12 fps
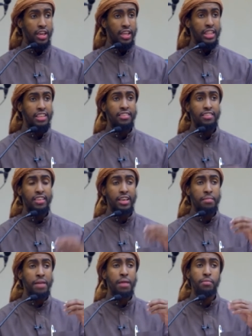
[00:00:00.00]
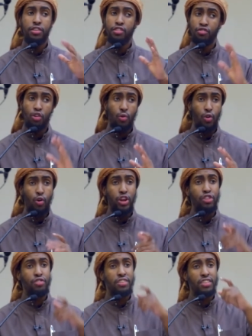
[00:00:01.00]
This is the imam which is job, or he
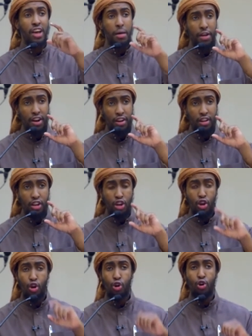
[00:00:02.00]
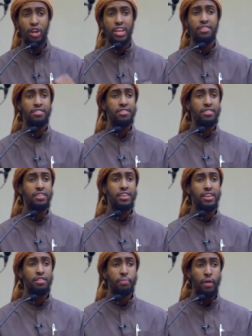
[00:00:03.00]
drinks khamar, or his
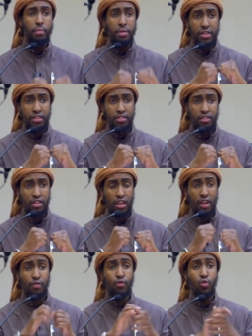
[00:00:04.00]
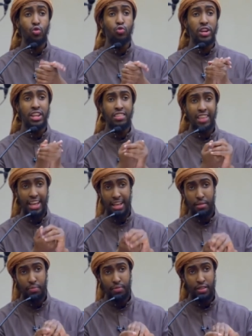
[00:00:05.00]
his problem is al furud wa
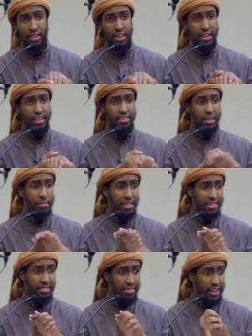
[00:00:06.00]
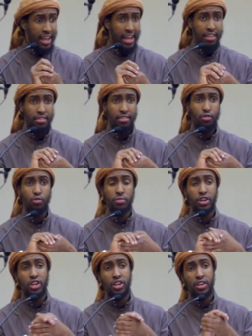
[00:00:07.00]
nisa. He's committing zina too
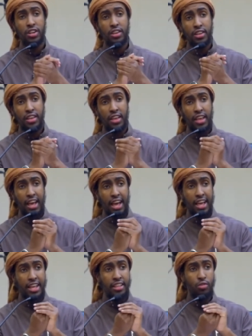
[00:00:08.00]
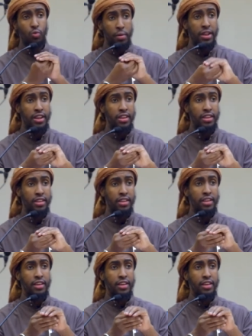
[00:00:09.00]
much, and women.